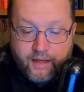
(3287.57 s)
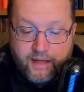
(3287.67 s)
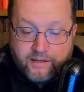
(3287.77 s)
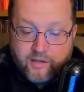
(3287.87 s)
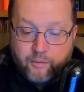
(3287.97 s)

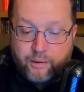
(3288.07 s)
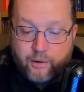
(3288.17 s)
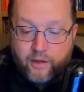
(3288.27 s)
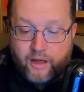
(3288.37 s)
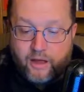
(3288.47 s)

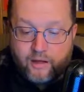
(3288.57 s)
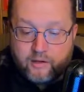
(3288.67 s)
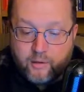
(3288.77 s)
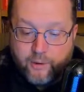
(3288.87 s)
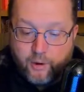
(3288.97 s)

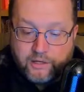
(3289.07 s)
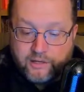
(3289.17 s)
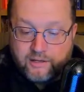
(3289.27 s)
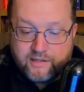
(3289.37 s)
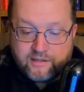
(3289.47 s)

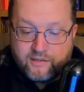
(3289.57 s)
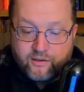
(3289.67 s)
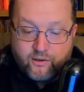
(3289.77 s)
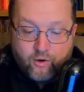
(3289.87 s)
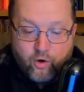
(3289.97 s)
Coponius,
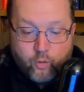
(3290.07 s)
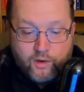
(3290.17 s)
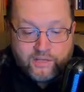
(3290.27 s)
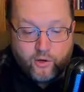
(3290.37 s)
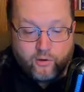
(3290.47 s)
who we
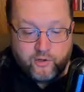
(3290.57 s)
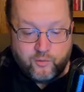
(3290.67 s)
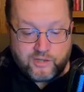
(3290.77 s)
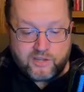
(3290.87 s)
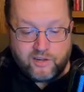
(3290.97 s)
told you
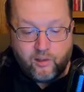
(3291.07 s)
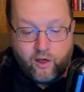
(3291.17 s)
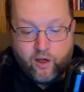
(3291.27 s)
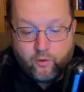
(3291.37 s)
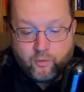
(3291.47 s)
was sent
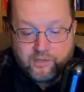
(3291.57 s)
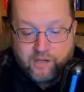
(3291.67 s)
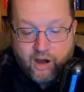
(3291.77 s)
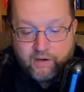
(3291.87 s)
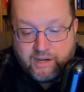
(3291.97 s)
along with
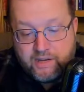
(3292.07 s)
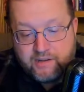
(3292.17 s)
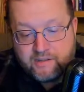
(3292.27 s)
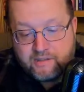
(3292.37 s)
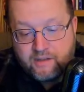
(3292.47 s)

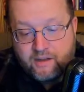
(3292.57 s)
Cyrenius,